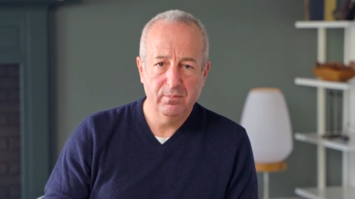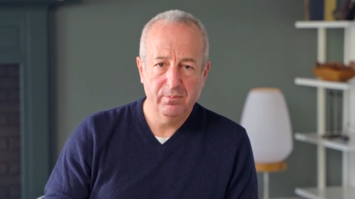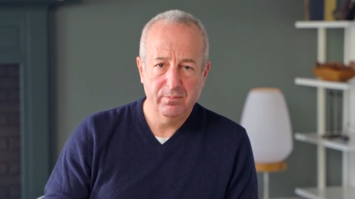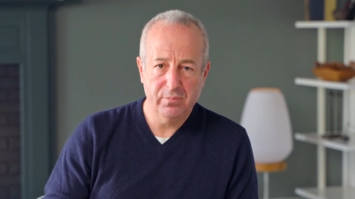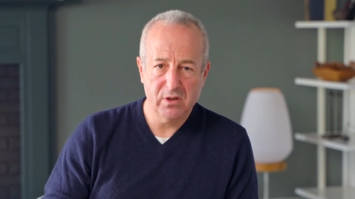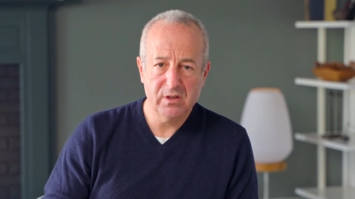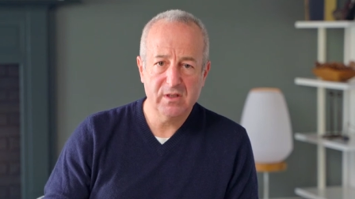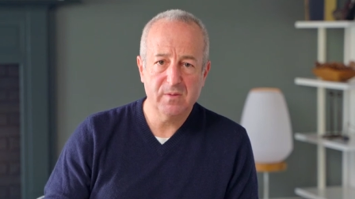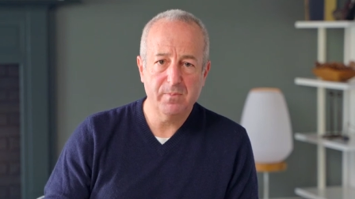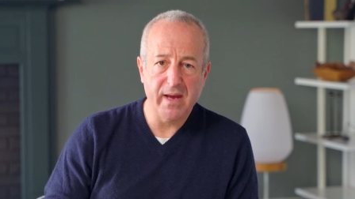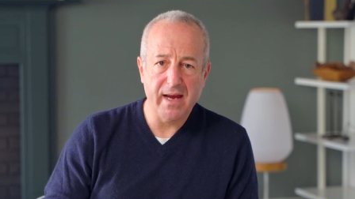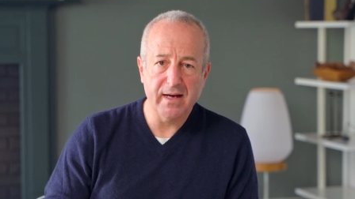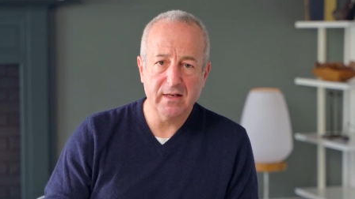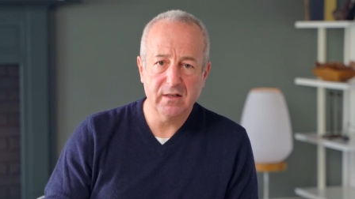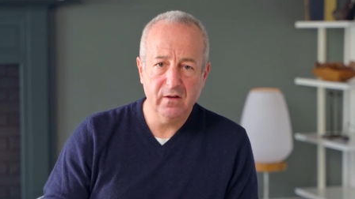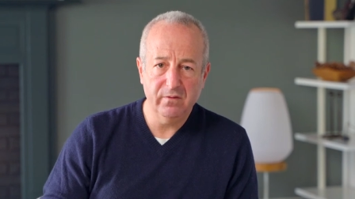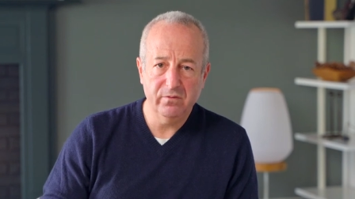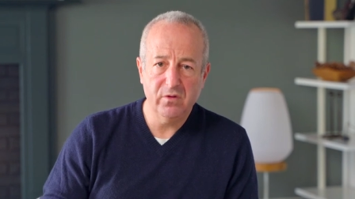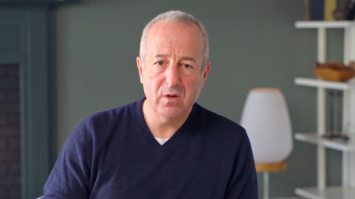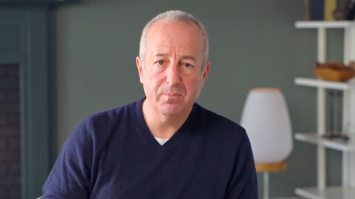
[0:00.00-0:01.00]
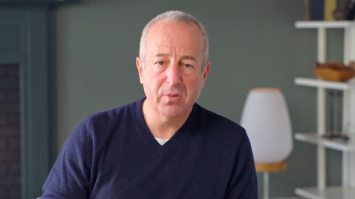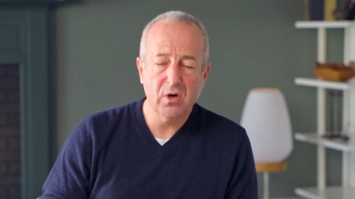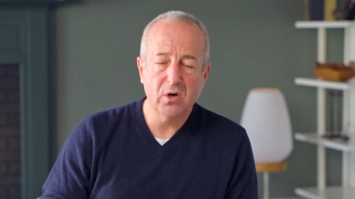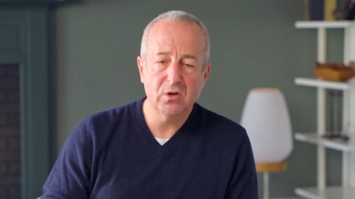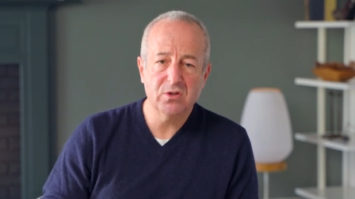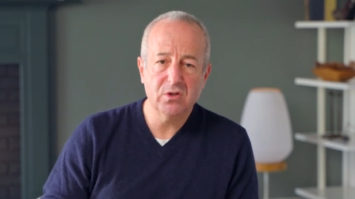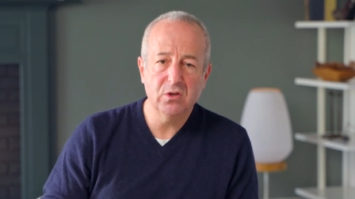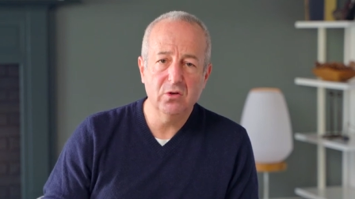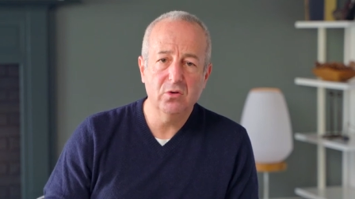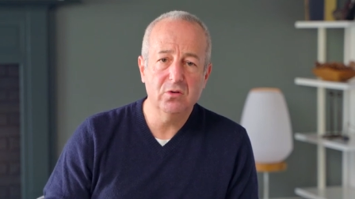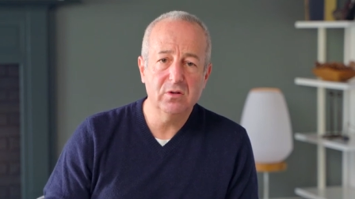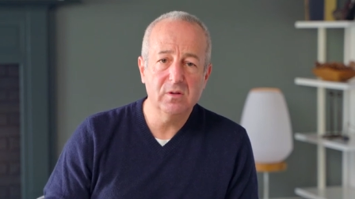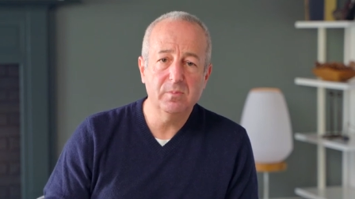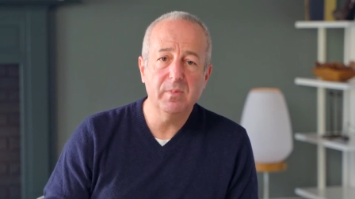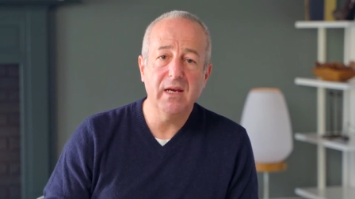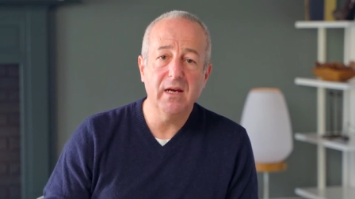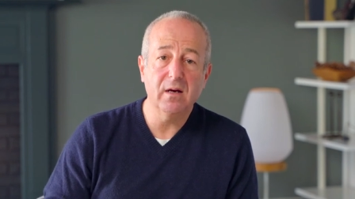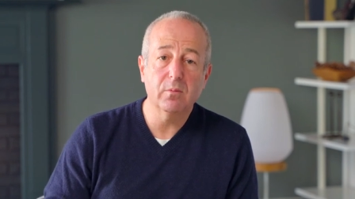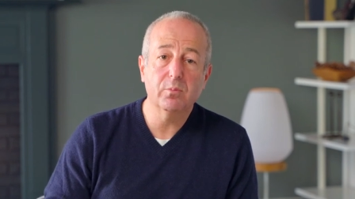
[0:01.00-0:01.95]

perspective, the person who's being